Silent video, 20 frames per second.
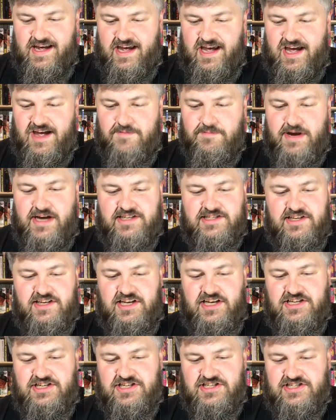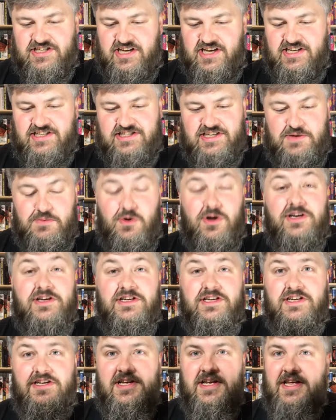And basically, he just says he
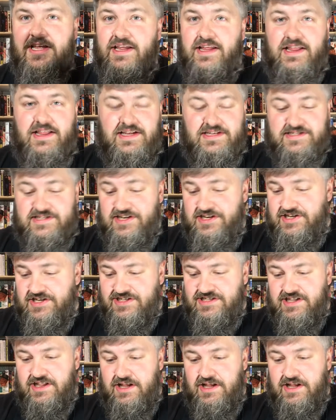wanted to send his